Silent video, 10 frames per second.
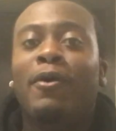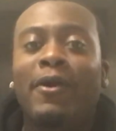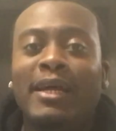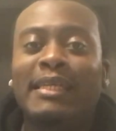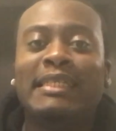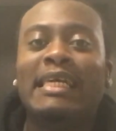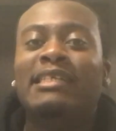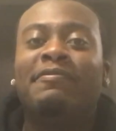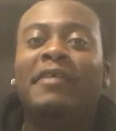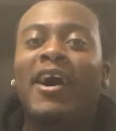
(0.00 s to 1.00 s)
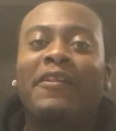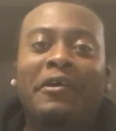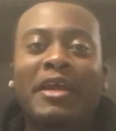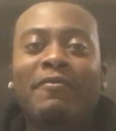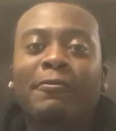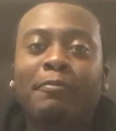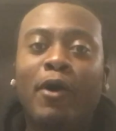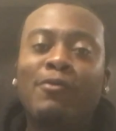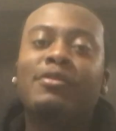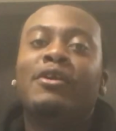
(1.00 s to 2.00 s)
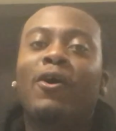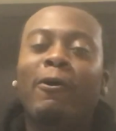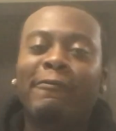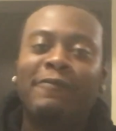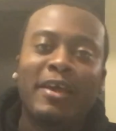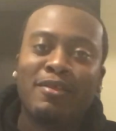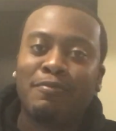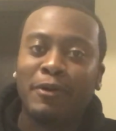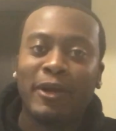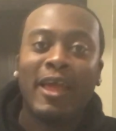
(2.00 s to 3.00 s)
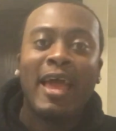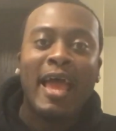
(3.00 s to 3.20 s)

part is his father even posted on Facebook